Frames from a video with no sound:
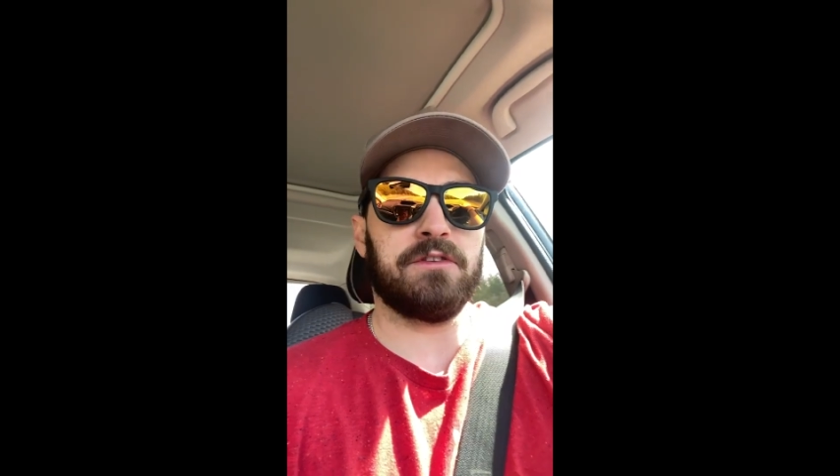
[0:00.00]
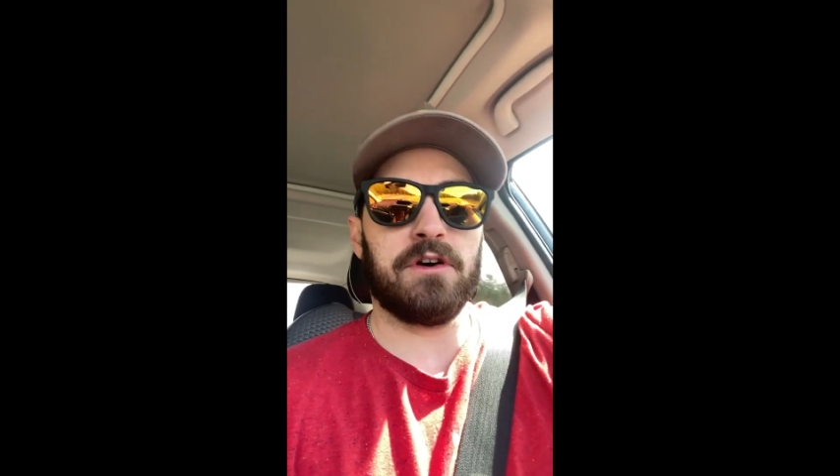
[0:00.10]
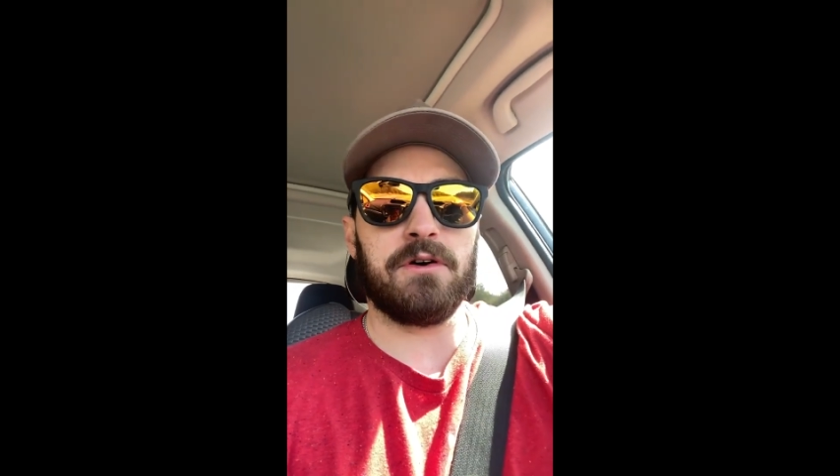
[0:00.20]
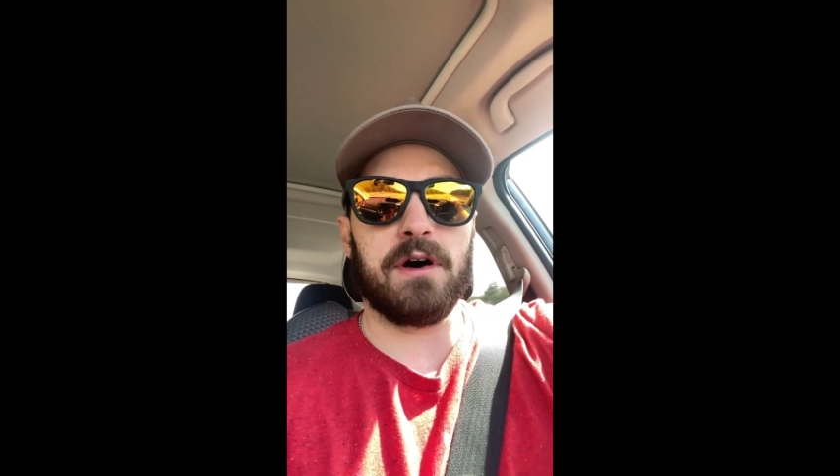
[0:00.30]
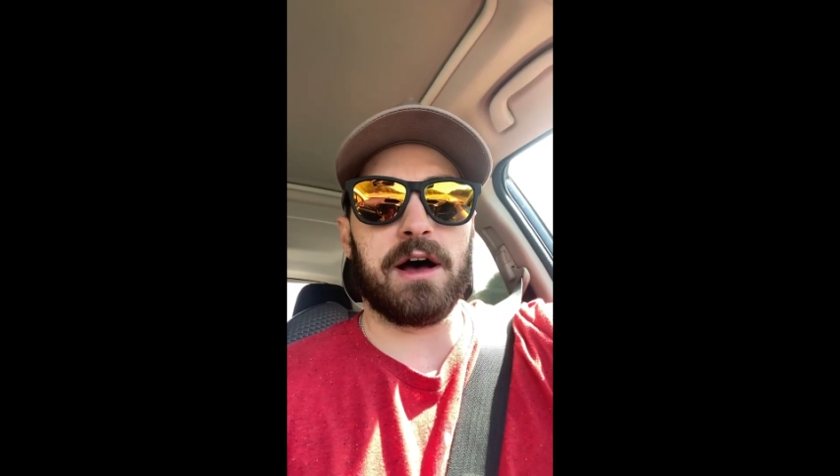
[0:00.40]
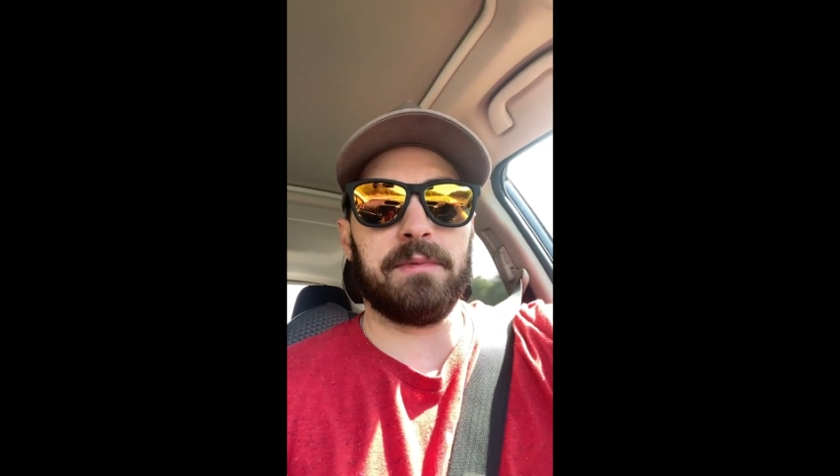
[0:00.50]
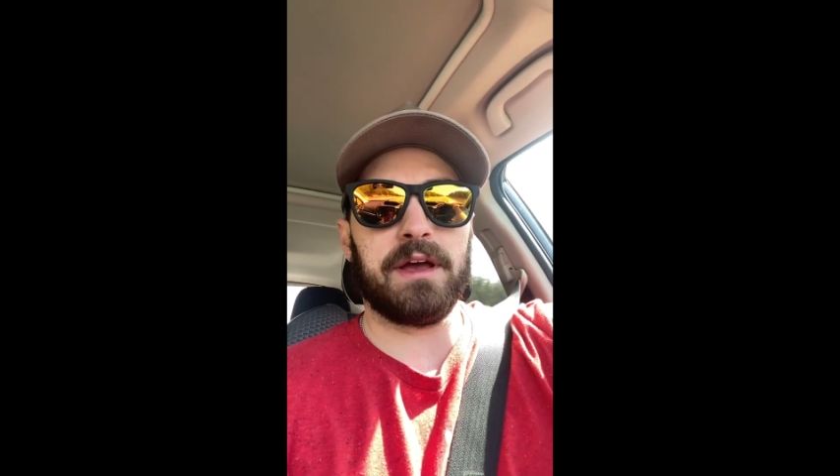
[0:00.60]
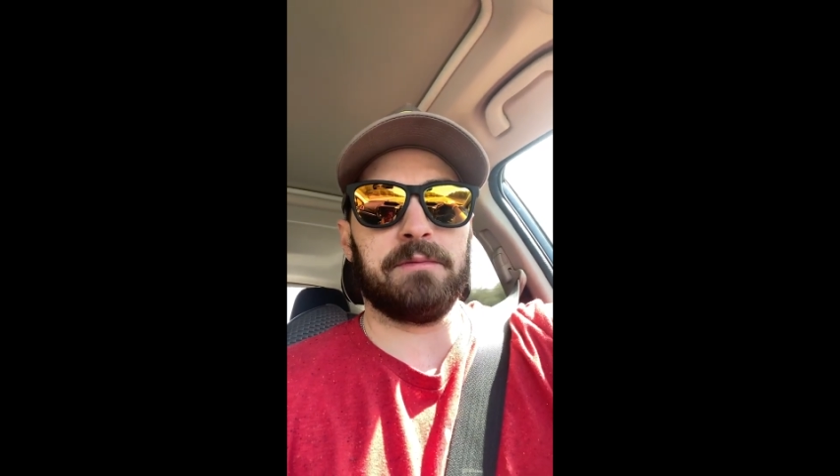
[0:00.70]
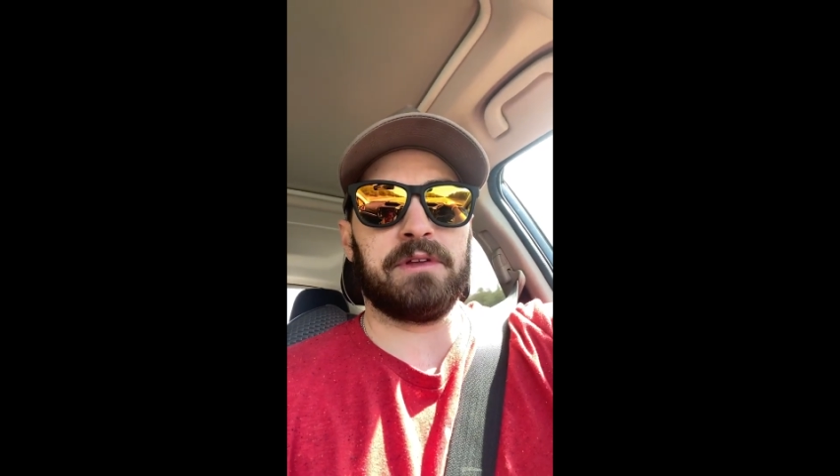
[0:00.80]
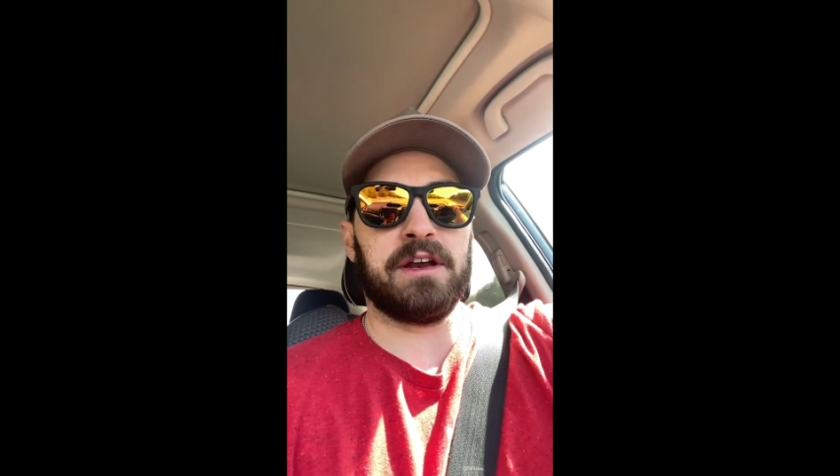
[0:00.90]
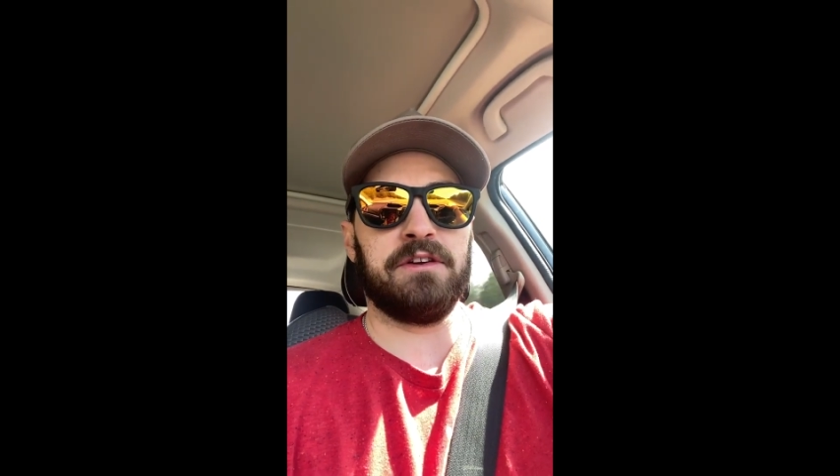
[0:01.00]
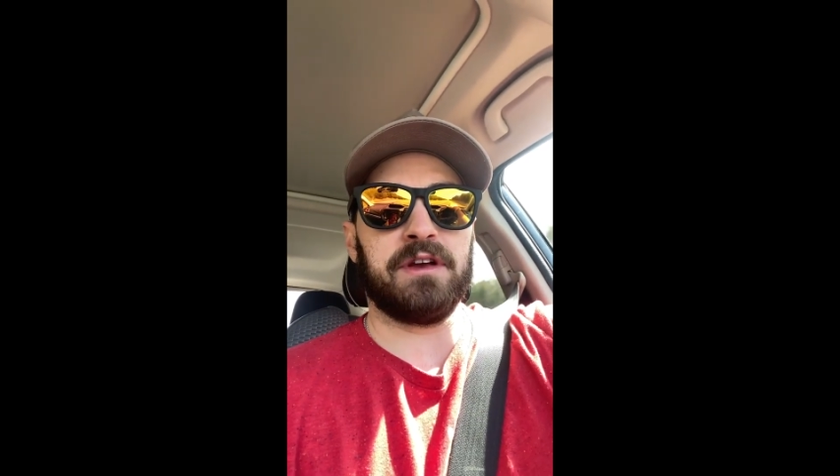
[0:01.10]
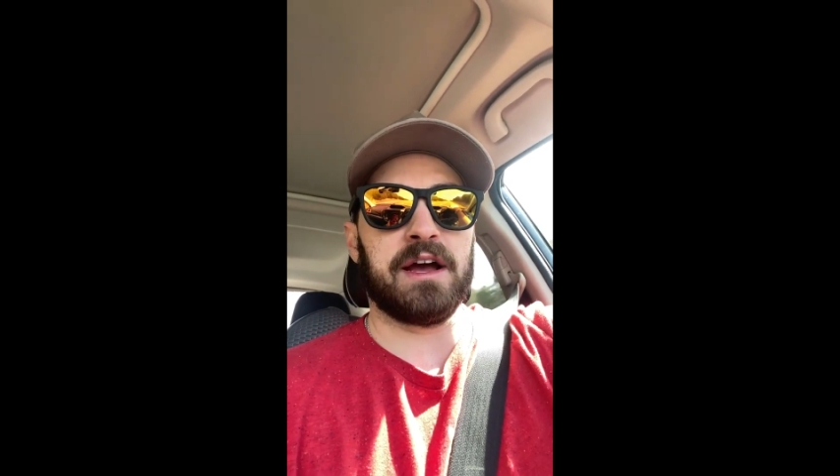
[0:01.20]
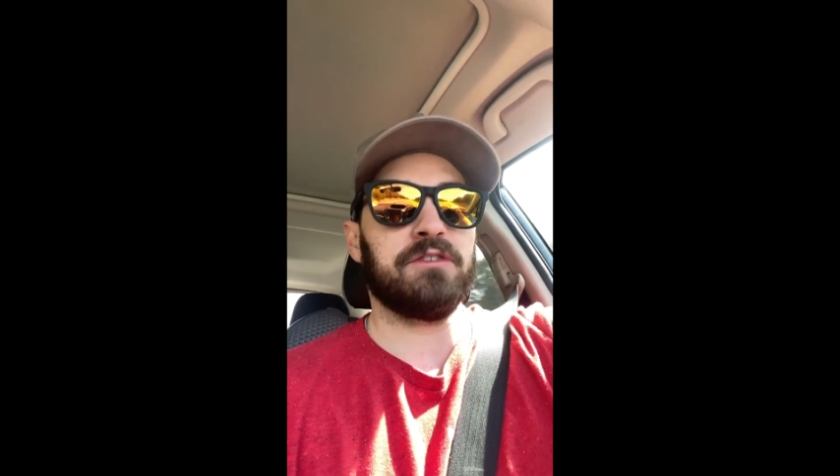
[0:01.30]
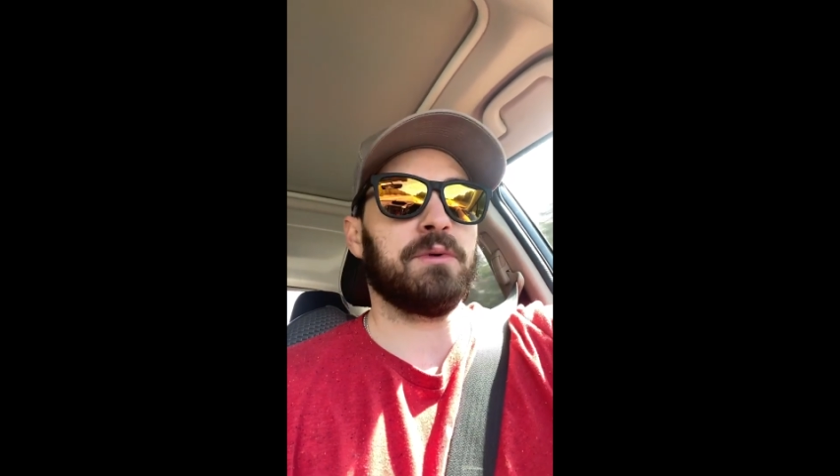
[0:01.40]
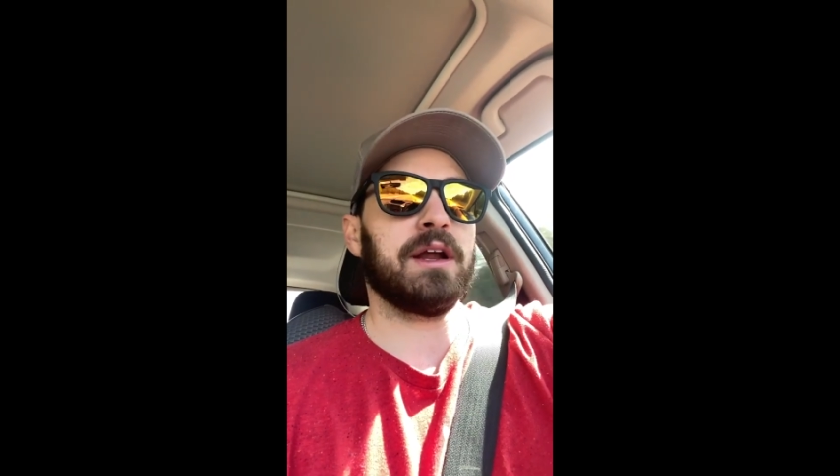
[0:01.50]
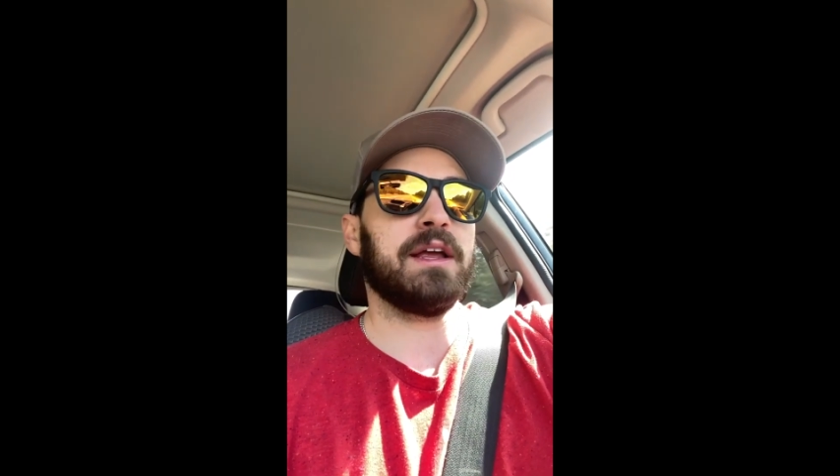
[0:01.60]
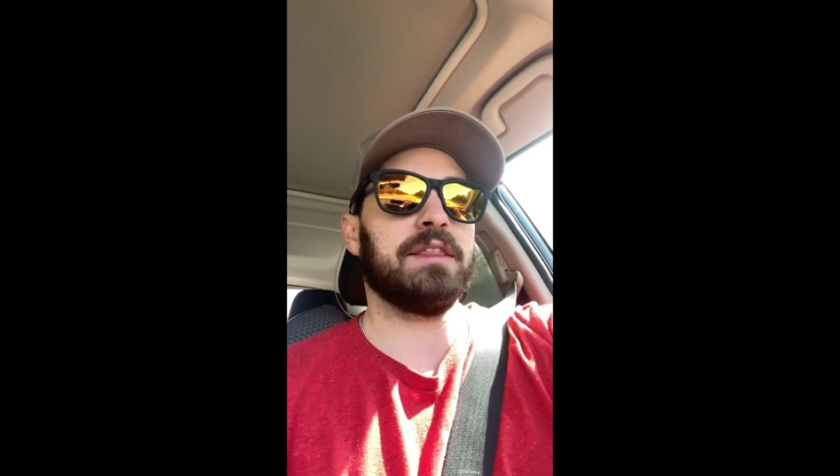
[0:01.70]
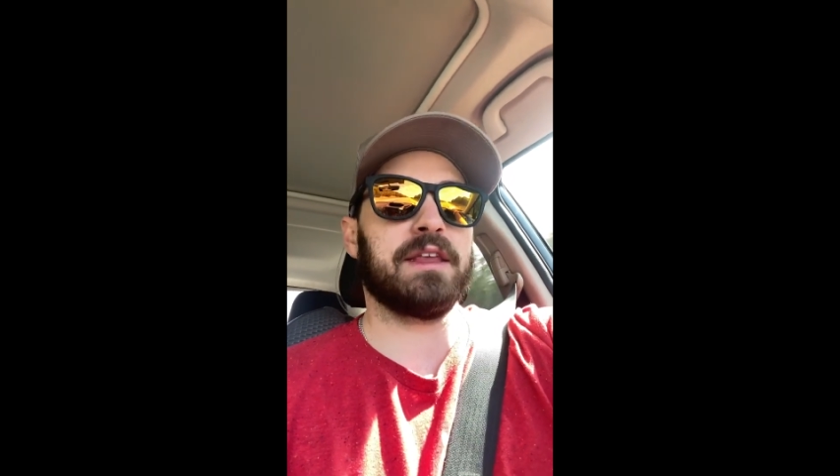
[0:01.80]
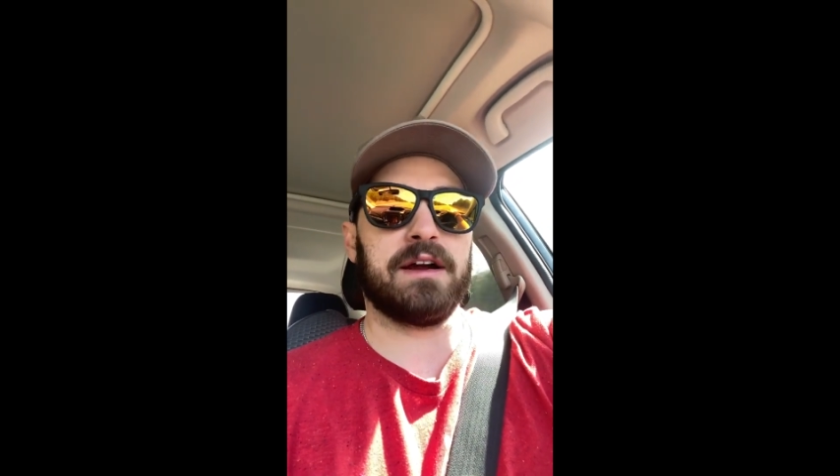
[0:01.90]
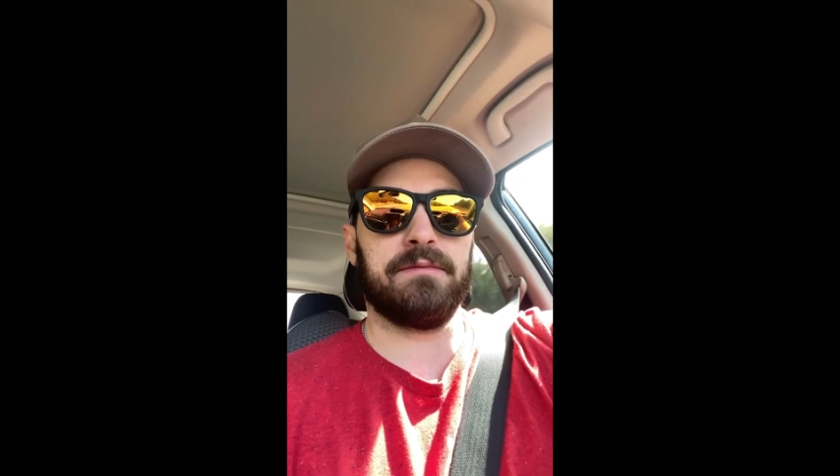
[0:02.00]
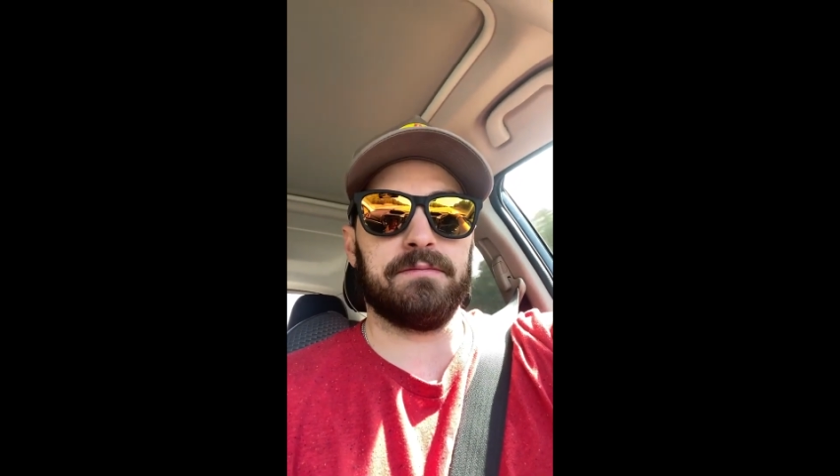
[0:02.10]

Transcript: so I'll be updating you guys when I get there.